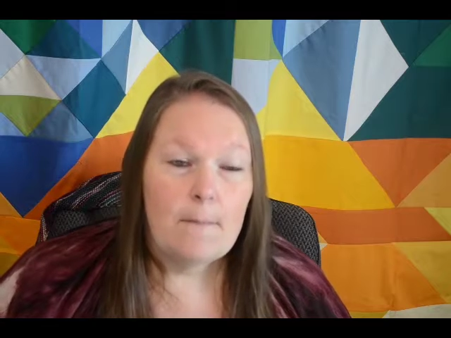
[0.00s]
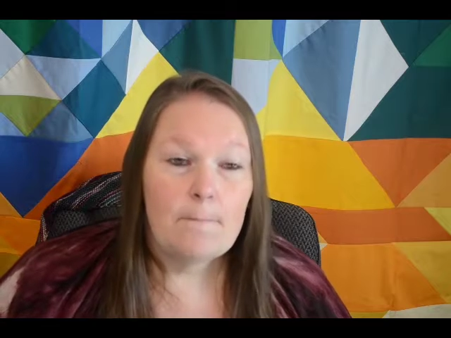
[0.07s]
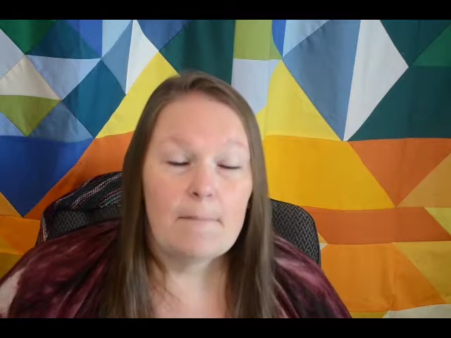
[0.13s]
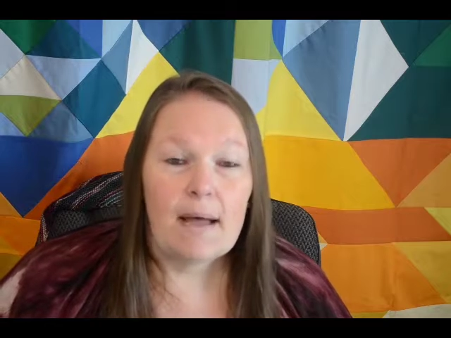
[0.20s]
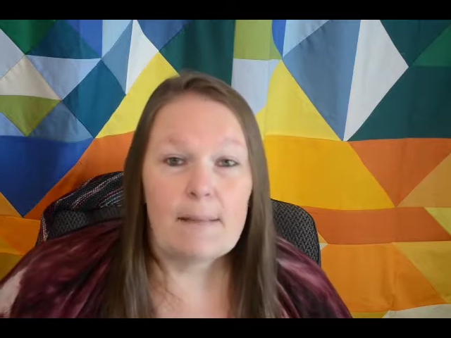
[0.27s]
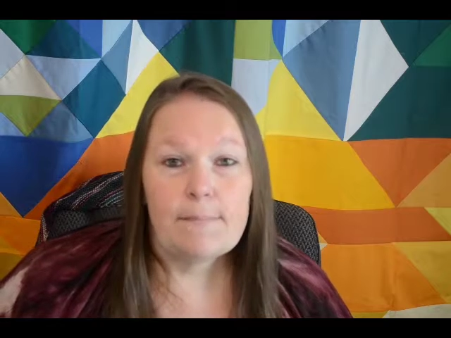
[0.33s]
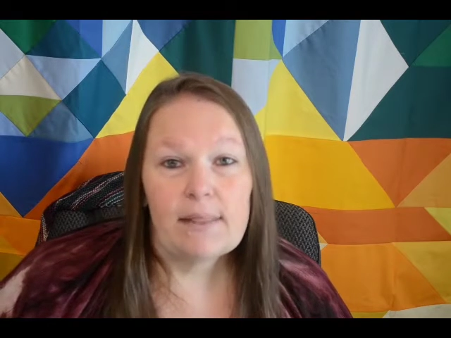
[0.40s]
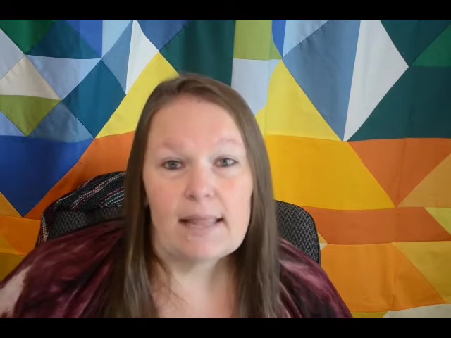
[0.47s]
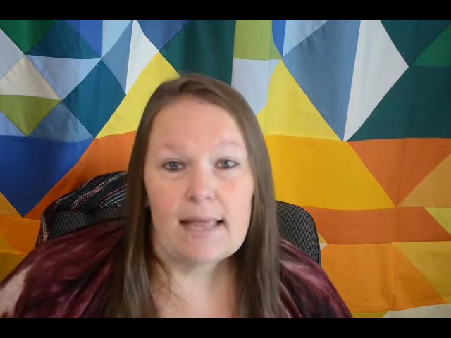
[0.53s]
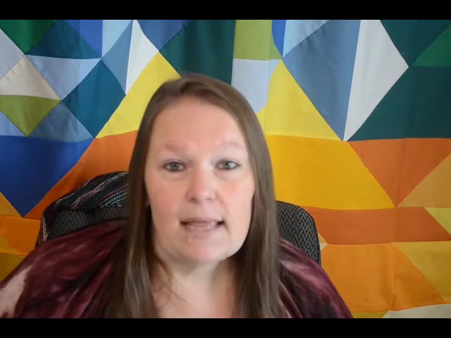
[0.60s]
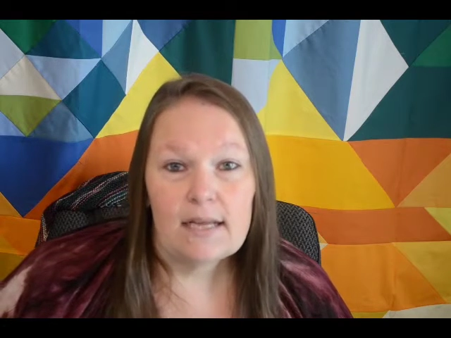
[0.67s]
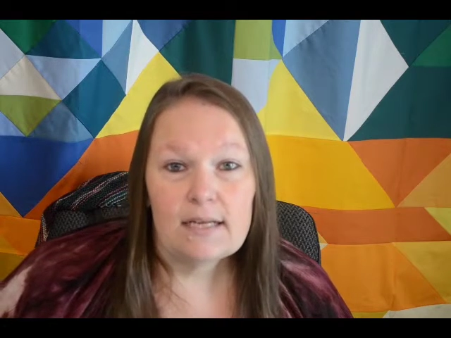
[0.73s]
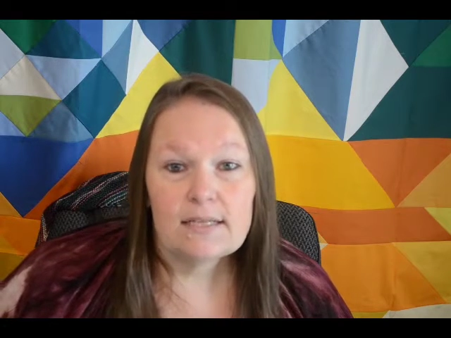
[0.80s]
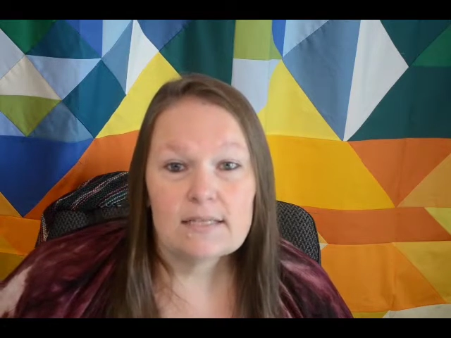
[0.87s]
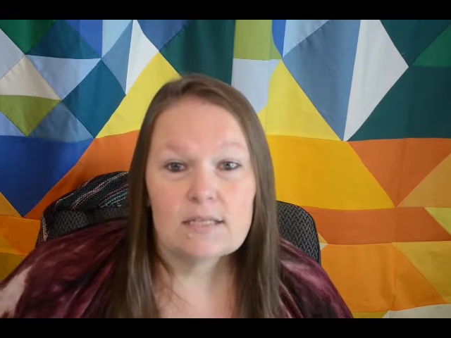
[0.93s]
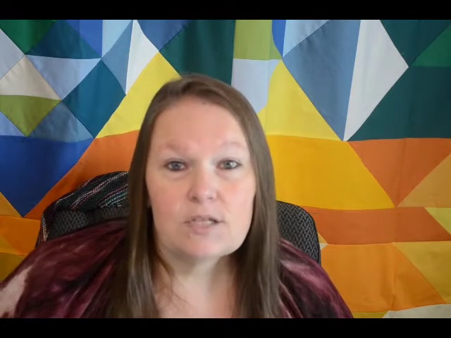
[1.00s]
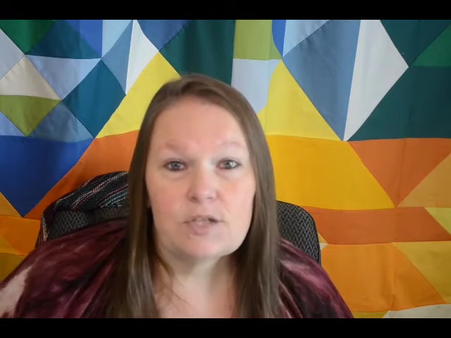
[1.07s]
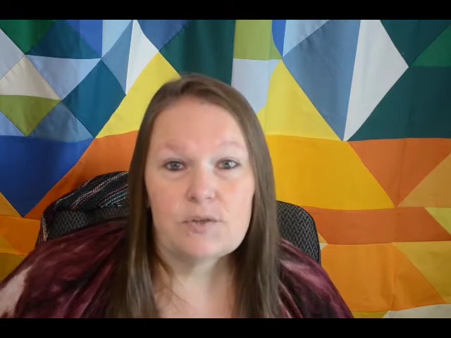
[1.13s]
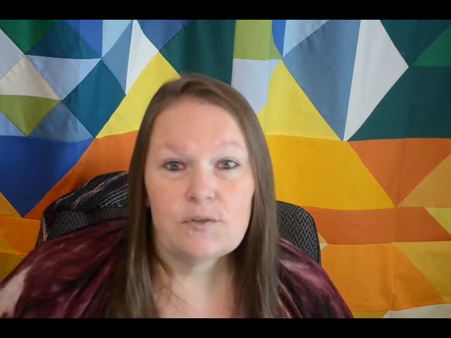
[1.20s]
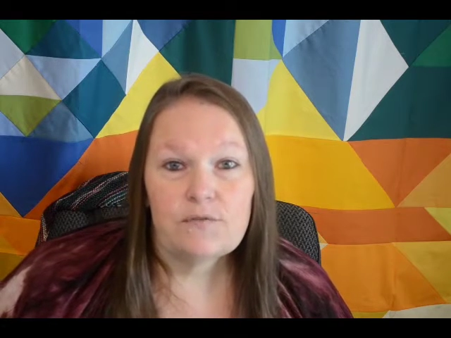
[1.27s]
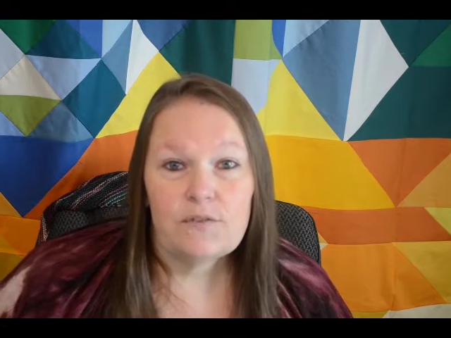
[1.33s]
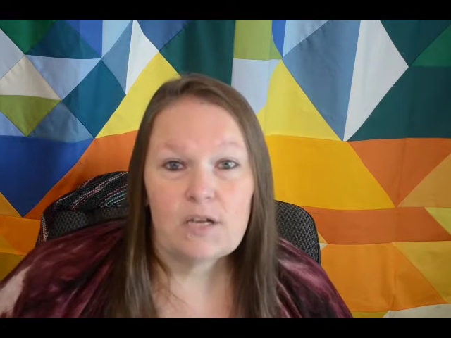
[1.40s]
My plan is to
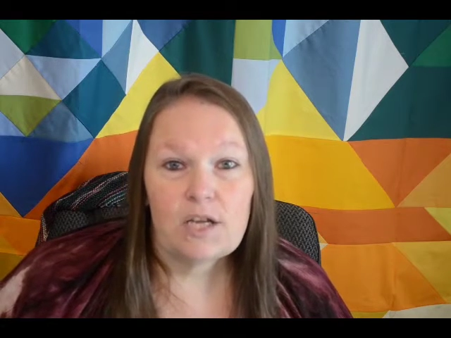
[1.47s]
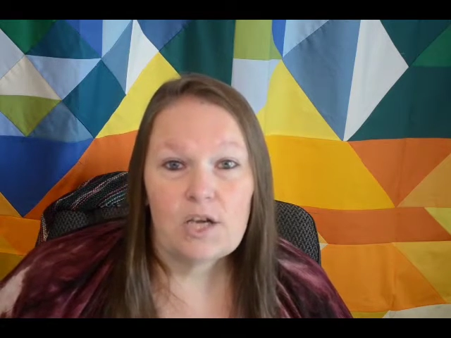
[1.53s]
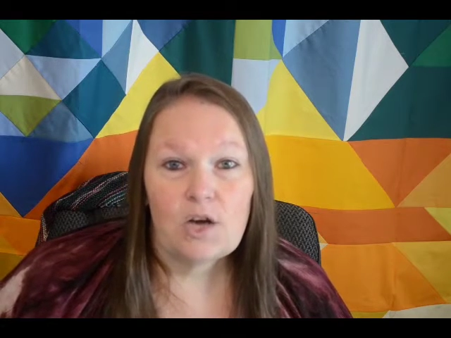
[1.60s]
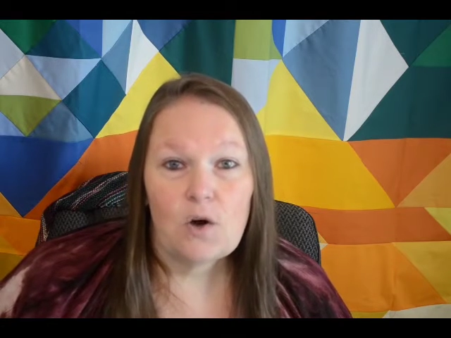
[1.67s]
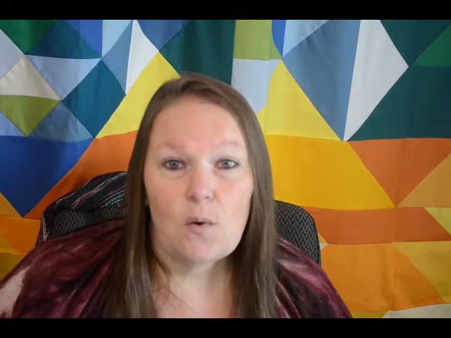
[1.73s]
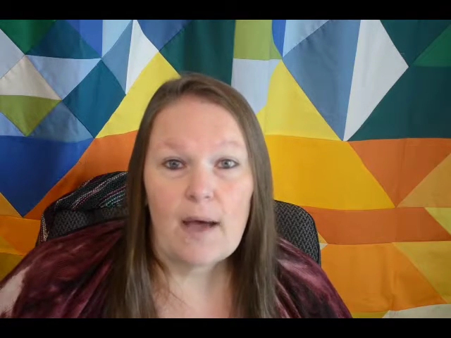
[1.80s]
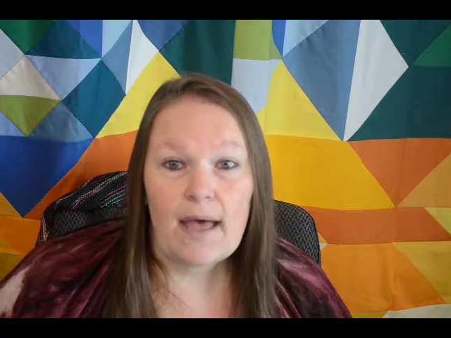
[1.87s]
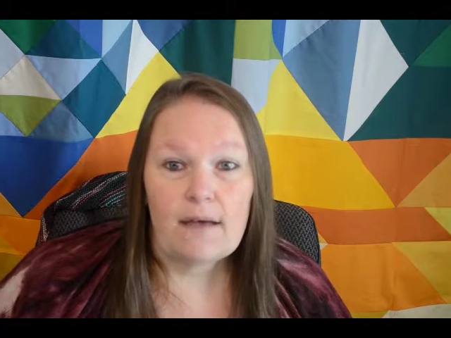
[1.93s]
do a video